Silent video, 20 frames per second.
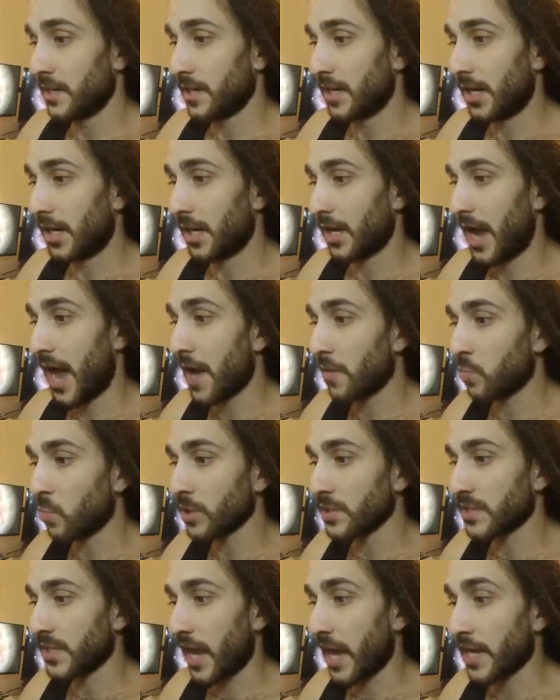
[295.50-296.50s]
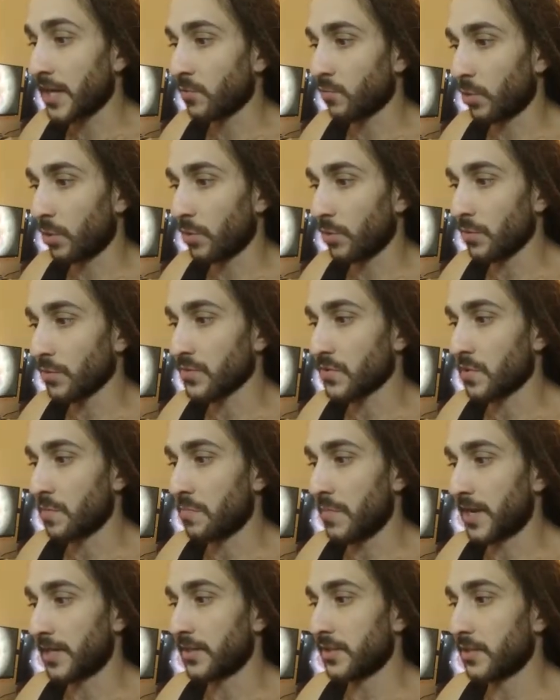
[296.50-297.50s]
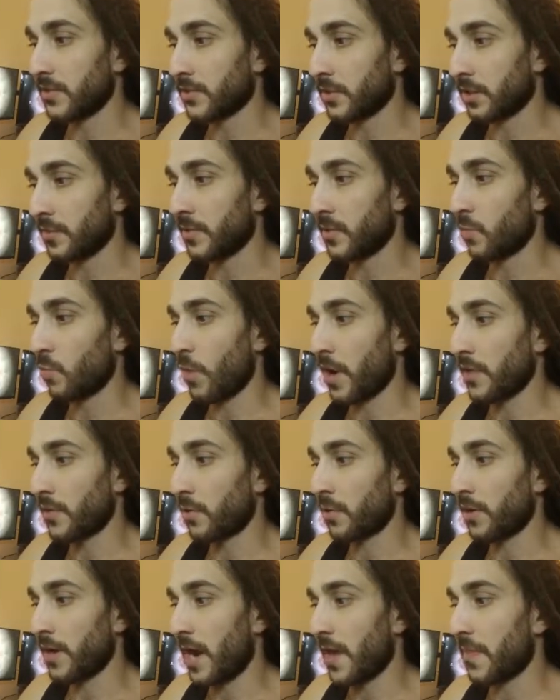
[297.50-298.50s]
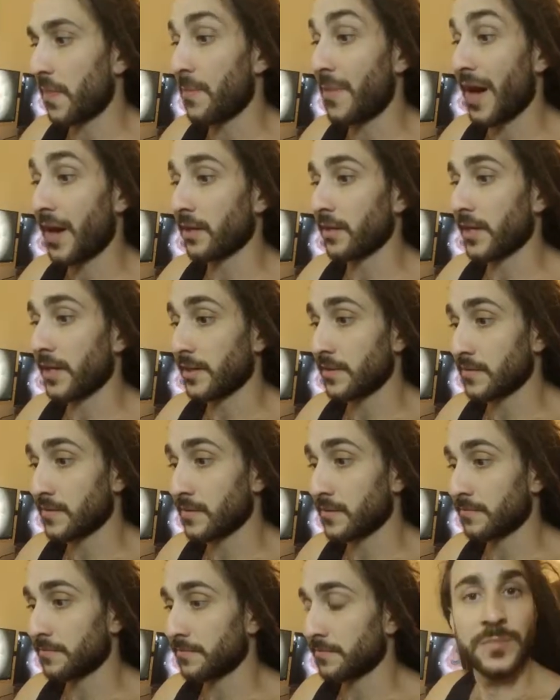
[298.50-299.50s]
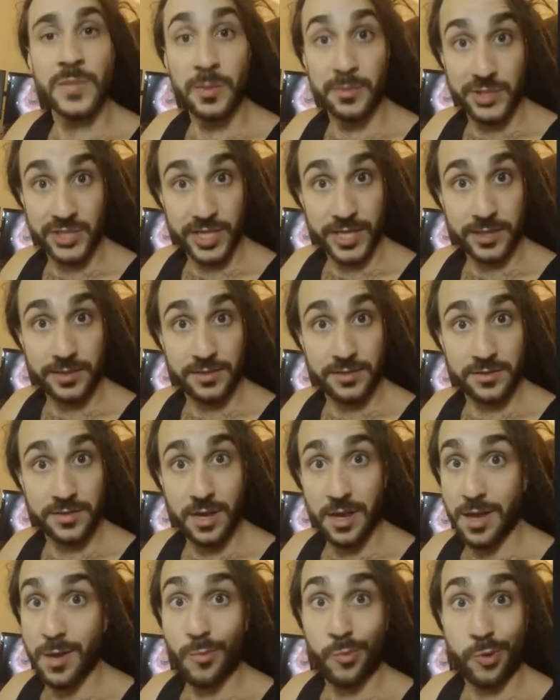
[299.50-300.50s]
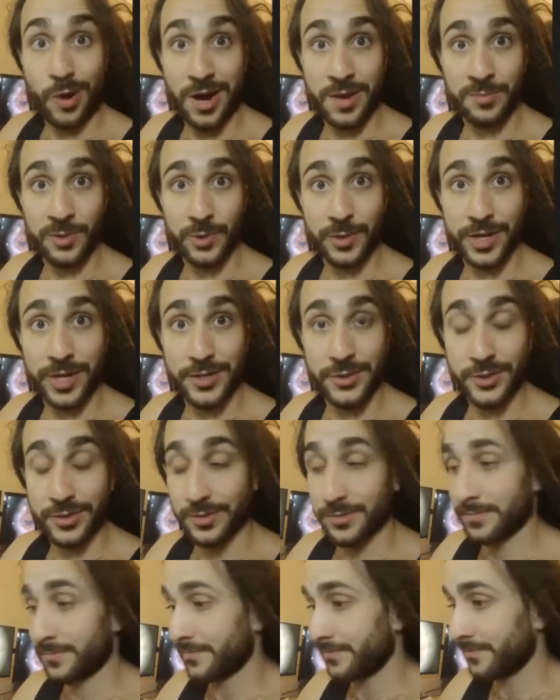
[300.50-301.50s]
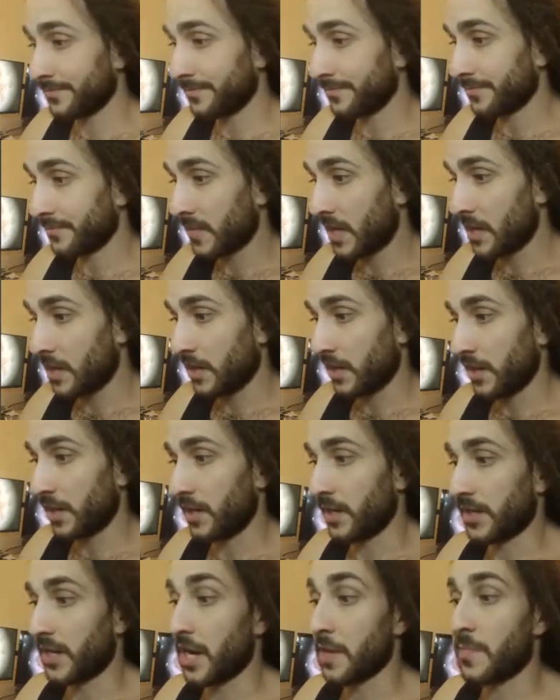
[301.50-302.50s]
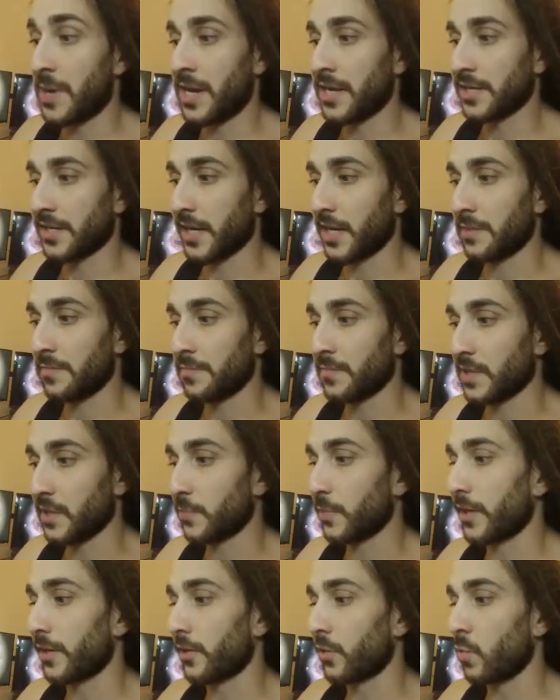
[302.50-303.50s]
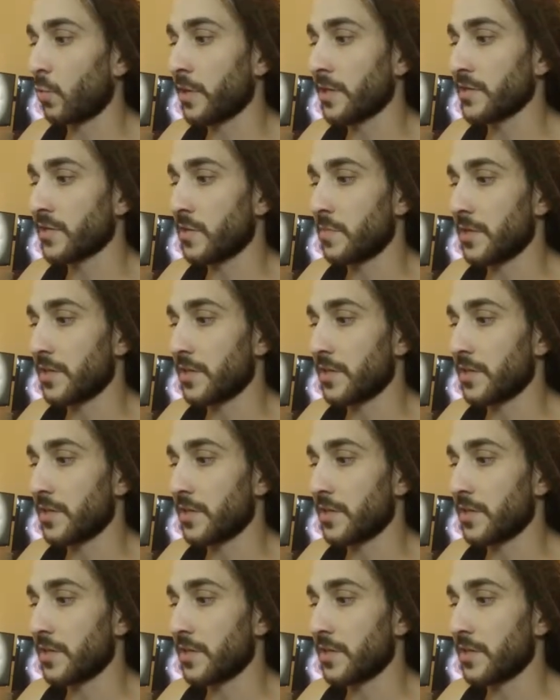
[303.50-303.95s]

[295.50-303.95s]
Add 1 to any rolls made to determine whether or not the battle ends. Number 6, Prime Location. In a campaign game, the player who wins the